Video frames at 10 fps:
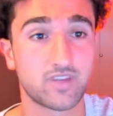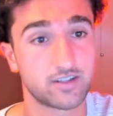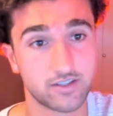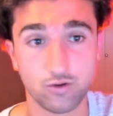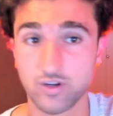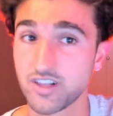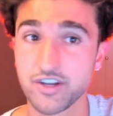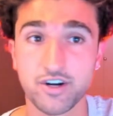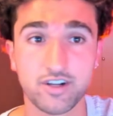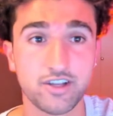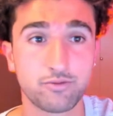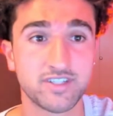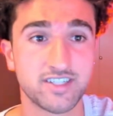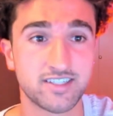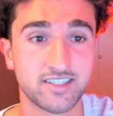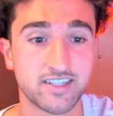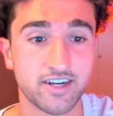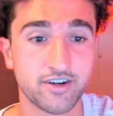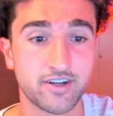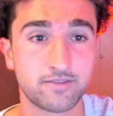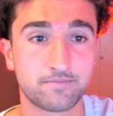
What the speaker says: So clear resistance area.